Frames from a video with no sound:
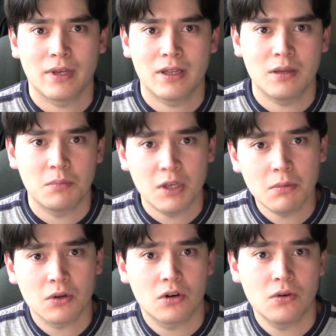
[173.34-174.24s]
and then
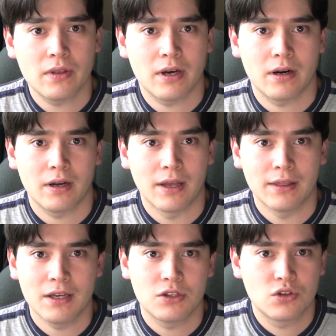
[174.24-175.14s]
people go there and
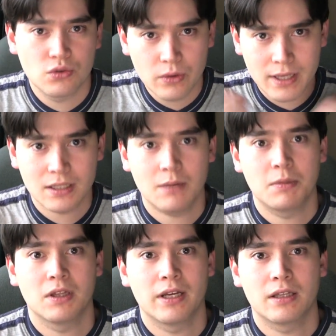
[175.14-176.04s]
they dress up
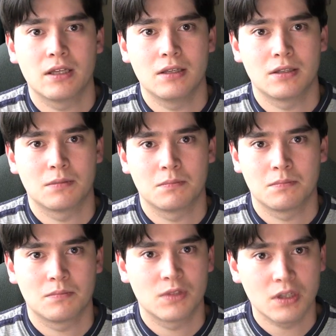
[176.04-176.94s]
in like these,
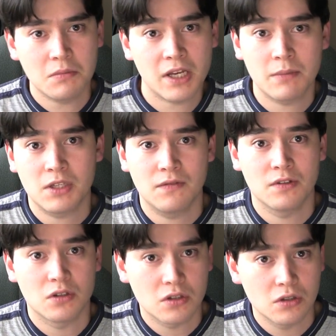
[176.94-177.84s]
sometimes
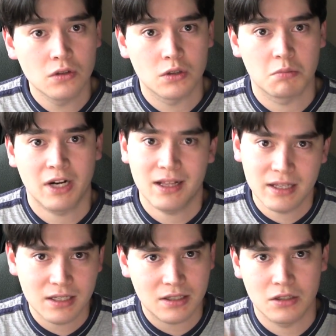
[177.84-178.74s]
even suits, but at
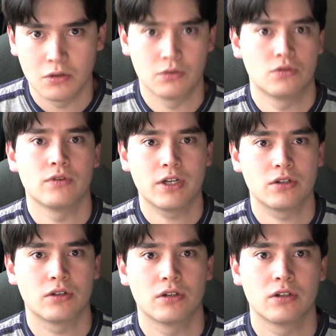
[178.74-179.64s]
least, dress
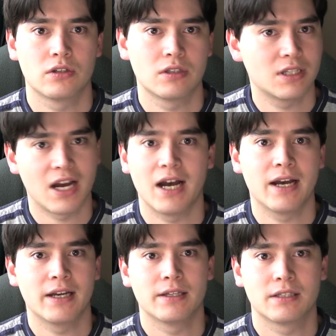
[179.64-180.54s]
shirts,
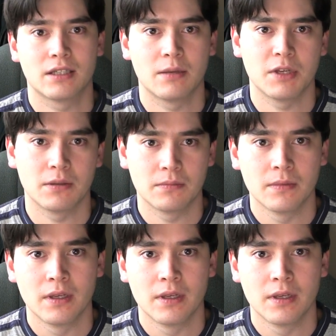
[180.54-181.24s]
ties. I mean,